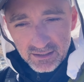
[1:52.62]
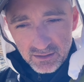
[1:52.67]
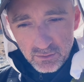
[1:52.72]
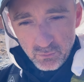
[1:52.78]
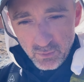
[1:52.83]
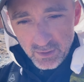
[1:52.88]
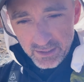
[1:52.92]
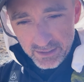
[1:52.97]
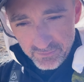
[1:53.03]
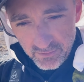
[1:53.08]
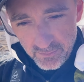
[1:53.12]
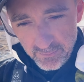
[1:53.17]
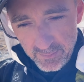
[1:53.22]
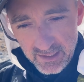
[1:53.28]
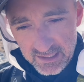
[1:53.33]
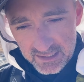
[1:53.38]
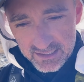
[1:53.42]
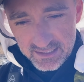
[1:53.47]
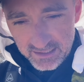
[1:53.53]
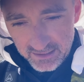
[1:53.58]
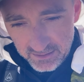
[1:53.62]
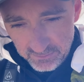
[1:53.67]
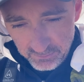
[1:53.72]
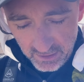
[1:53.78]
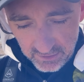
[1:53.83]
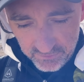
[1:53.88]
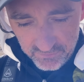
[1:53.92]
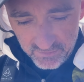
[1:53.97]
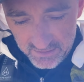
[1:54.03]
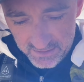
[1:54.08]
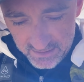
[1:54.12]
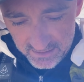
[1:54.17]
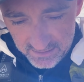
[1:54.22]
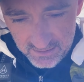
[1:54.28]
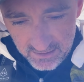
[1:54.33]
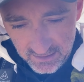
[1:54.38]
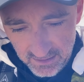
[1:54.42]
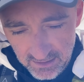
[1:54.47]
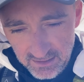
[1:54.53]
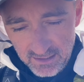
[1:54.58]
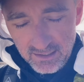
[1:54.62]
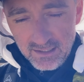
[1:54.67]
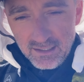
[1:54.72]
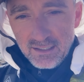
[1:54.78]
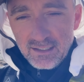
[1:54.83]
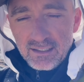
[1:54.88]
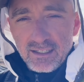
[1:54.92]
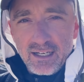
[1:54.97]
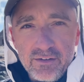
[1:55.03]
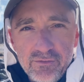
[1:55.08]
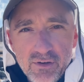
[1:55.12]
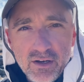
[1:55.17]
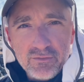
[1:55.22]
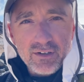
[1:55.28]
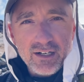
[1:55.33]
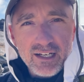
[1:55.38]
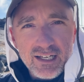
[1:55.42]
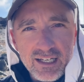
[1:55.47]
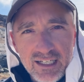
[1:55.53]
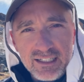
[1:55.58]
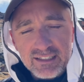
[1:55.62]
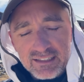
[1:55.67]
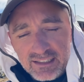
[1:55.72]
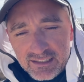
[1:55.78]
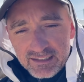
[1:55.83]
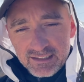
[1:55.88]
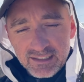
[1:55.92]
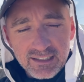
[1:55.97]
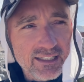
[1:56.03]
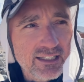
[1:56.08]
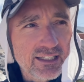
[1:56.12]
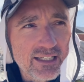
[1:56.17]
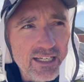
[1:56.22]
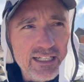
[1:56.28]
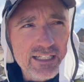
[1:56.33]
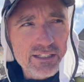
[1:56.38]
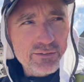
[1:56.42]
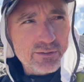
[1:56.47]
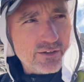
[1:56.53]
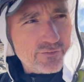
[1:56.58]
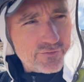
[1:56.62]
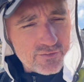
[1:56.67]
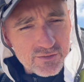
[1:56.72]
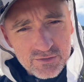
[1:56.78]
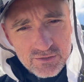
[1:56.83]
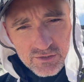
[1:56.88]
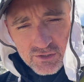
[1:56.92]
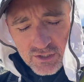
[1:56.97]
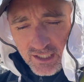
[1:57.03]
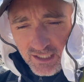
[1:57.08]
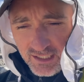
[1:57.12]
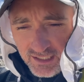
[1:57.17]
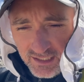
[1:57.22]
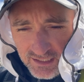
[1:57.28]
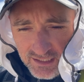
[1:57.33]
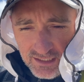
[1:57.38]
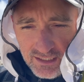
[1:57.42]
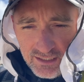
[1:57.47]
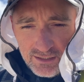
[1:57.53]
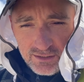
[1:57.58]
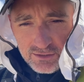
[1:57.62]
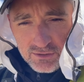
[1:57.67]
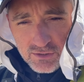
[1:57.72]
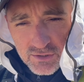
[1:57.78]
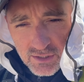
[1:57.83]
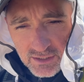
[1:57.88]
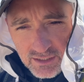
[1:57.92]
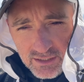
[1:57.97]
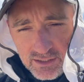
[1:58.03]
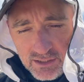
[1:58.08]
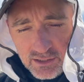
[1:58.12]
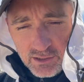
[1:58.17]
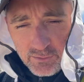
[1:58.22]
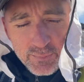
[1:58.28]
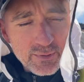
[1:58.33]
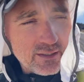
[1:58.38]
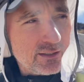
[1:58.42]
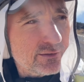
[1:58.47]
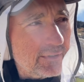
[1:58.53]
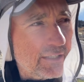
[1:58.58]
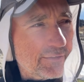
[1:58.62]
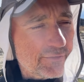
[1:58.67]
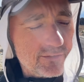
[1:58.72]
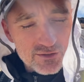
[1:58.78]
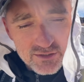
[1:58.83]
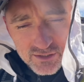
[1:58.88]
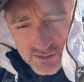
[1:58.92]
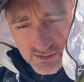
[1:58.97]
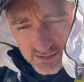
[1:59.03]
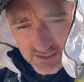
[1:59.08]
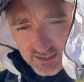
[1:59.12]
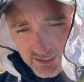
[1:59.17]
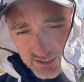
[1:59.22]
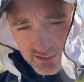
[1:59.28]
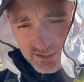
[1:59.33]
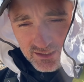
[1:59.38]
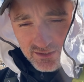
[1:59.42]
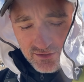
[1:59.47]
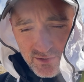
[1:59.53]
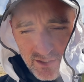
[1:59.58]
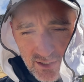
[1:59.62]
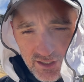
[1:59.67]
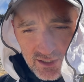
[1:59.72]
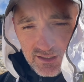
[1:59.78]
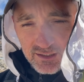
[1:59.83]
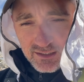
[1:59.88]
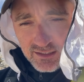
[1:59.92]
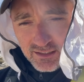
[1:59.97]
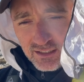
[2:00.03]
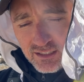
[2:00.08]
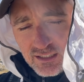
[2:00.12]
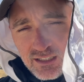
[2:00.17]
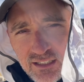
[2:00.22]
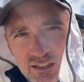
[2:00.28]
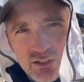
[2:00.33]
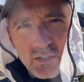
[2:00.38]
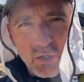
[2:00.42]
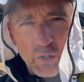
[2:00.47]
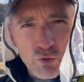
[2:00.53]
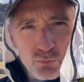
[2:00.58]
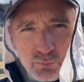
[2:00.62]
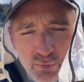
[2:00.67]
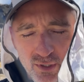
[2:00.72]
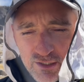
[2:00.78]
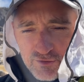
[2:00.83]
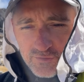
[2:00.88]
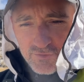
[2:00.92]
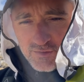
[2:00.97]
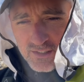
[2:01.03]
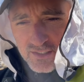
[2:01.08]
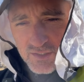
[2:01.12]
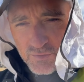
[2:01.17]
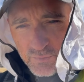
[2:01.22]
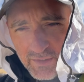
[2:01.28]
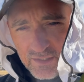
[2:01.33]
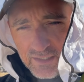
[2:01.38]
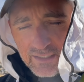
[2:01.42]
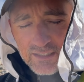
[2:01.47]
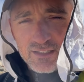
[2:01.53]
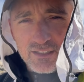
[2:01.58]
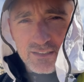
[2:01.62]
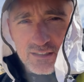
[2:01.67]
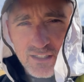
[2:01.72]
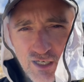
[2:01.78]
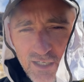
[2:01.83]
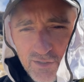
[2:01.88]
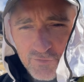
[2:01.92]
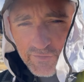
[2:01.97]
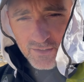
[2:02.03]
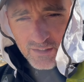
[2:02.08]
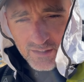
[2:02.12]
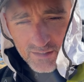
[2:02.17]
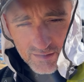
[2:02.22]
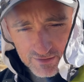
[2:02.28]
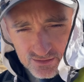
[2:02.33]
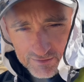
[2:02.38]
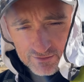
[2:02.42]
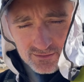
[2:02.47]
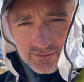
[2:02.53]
one of the best breakfasts I've ever had in any refuge. Usually in the European refuges, they're cold breakfast with instant coffee and